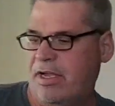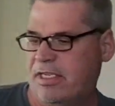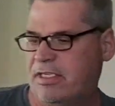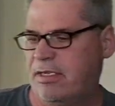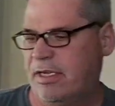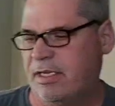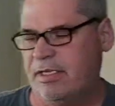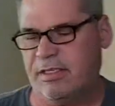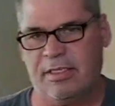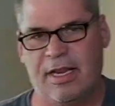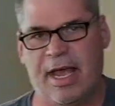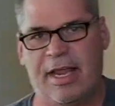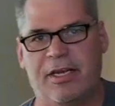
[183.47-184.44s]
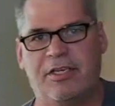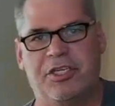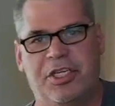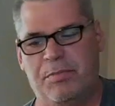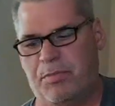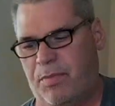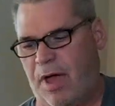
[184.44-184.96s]
It's not a
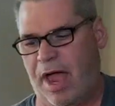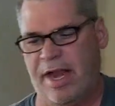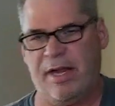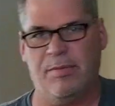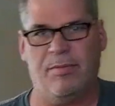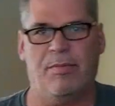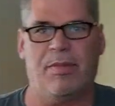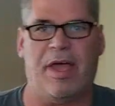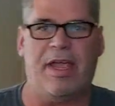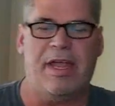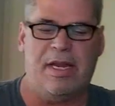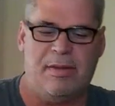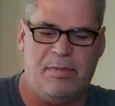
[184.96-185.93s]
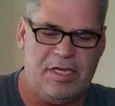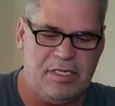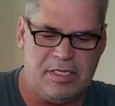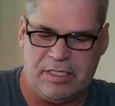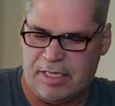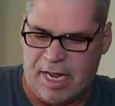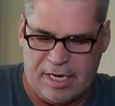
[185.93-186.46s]
cheap item by any means.
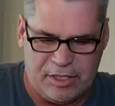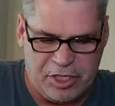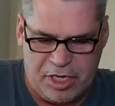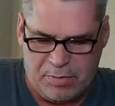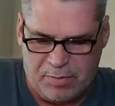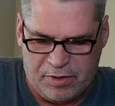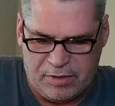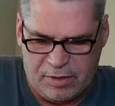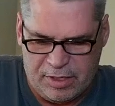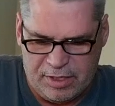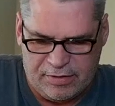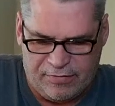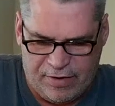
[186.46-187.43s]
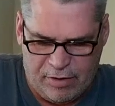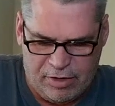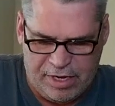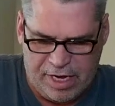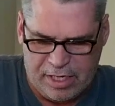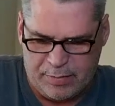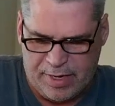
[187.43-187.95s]
It's not cheap. It's fairly
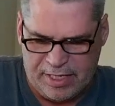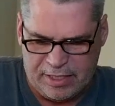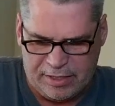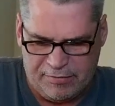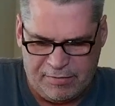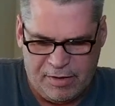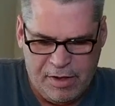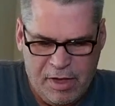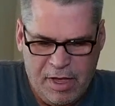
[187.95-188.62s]
expensive.